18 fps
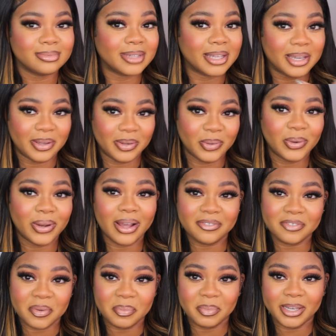Can you do
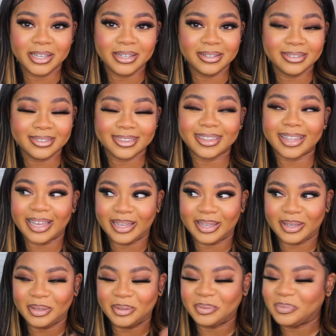that for me?
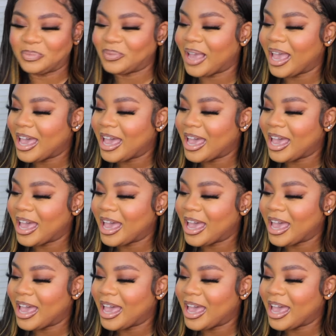Thank you.